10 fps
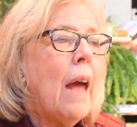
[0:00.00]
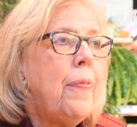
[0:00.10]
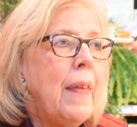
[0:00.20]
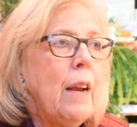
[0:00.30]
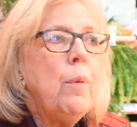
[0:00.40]

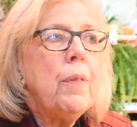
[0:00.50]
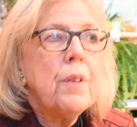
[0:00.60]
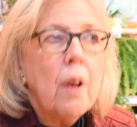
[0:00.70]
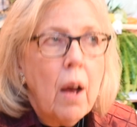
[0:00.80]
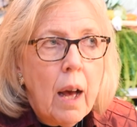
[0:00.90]
I think
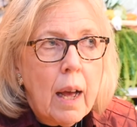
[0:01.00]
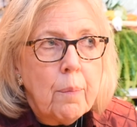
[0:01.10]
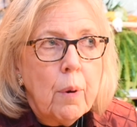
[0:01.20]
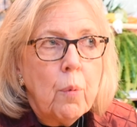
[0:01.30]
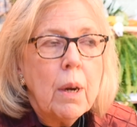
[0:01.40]
with
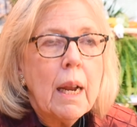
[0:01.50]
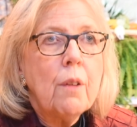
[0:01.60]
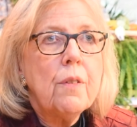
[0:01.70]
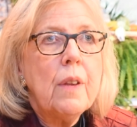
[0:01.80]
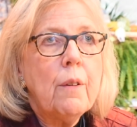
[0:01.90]
time, we're
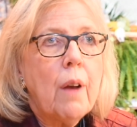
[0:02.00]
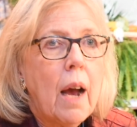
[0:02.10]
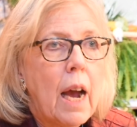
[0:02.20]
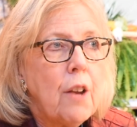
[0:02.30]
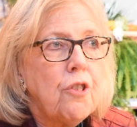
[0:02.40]
now seeing
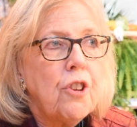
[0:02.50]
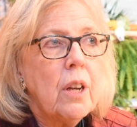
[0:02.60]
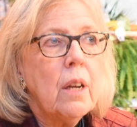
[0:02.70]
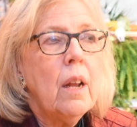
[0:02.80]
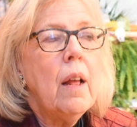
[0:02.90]

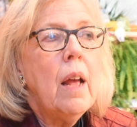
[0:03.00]
hydrogen